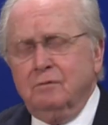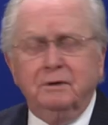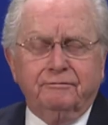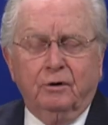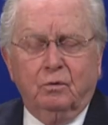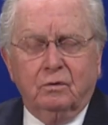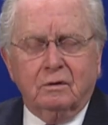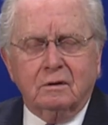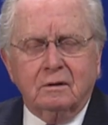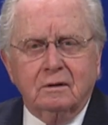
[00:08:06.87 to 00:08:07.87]

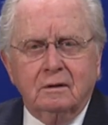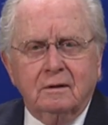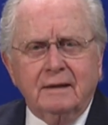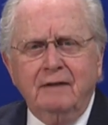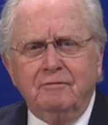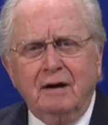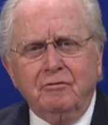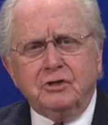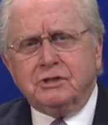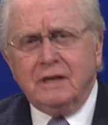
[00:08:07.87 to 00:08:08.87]
before. They've
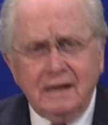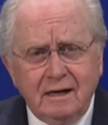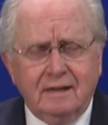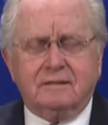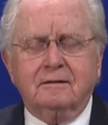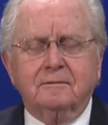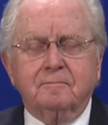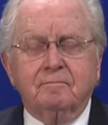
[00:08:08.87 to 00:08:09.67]
never seen it.